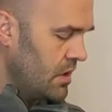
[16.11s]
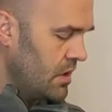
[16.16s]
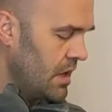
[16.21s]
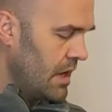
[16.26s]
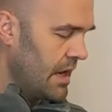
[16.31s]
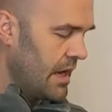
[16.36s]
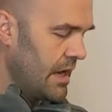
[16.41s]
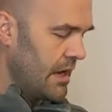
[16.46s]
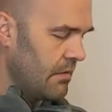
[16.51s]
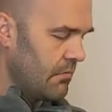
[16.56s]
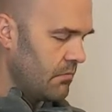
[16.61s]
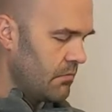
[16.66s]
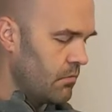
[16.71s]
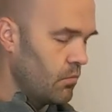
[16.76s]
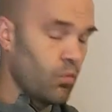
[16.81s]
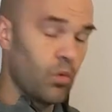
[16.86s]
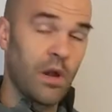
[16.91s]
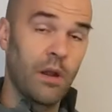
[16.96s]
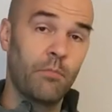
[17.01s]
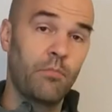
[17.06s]
um,
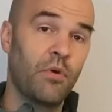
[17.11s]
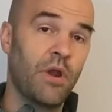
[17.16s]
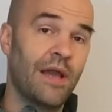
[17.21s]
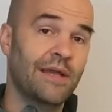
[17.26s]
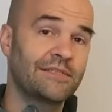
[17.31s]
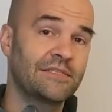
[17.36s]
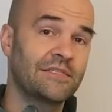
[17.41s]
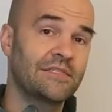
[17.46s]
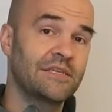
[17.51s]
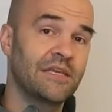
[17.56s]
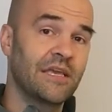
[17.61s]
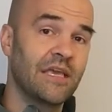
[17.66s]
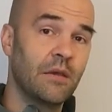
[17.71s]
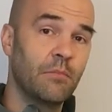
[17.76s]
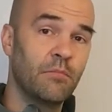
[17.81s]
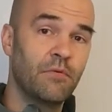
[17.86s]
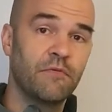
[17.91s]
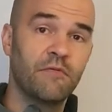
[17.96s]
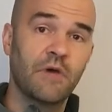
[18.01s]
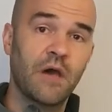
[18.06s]
when I'm practicing
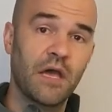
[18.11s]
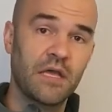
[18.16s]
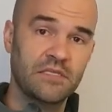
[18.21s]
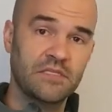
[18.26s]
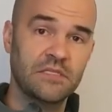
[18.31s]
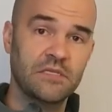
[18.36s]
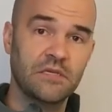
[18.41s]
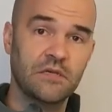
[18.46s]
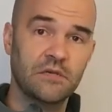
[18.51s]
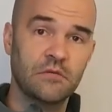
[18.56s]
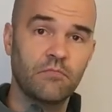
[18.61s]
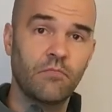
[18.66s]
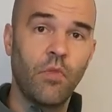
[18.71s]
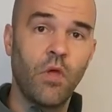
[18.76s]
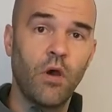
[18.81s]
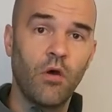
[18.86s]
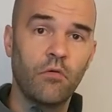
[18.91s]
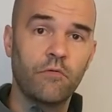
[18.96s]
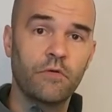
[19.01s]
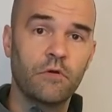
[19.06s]
improvising
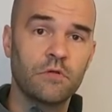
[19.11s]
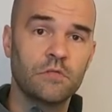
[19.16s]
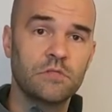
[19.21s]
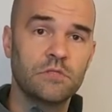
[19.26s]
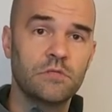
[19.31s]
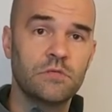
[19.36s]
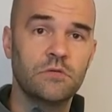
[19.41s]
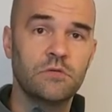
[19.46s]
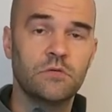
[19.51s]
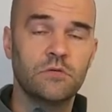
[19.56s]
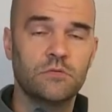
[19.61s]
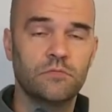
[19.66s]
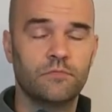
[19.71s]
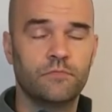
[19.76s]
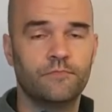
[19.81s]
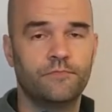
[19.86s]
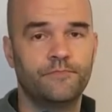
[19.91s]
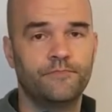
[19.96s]
over a tune,